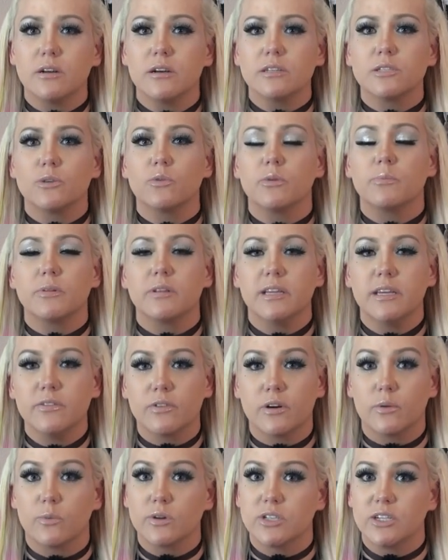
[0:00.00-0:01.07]
also a
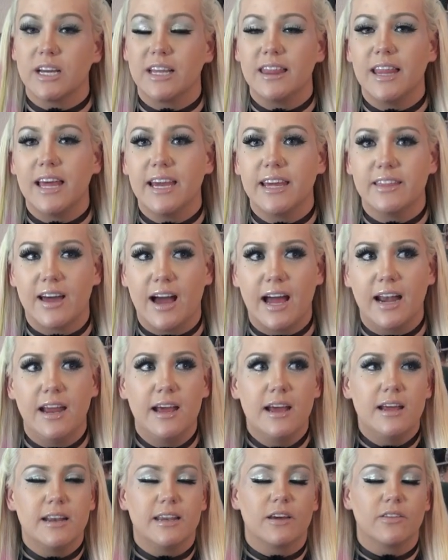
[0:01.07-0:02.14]
believer, which I like that.
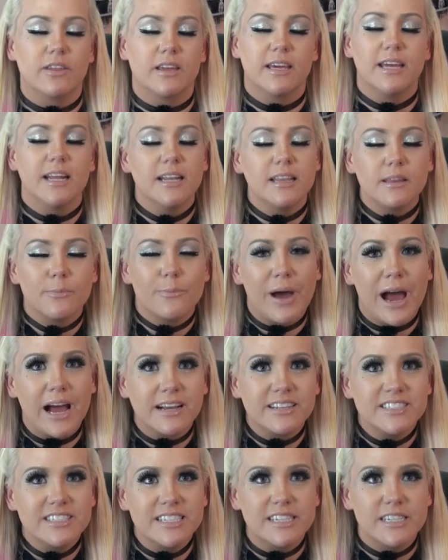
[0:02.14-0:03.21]
Now the kid in the
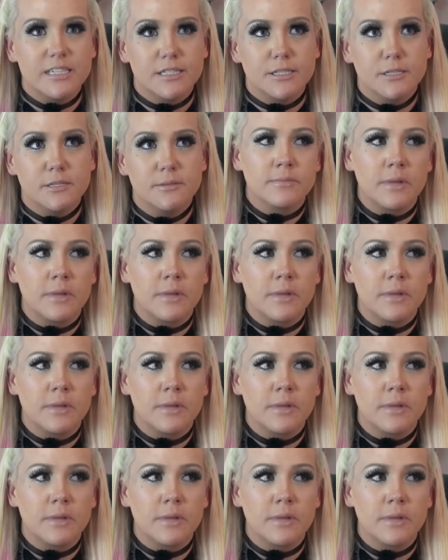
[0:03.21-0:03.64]
back seat,